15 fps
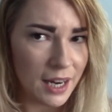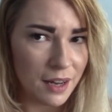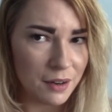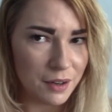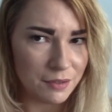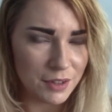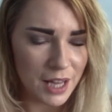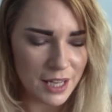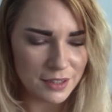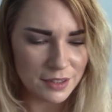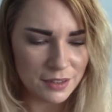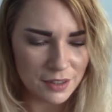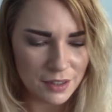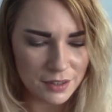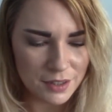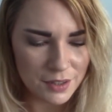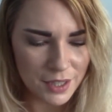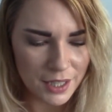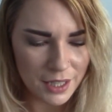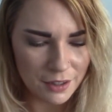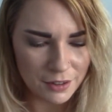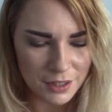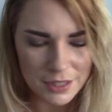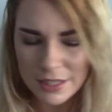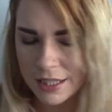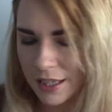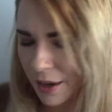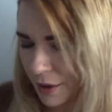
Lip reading: I don't have glasses on, so I can't really see.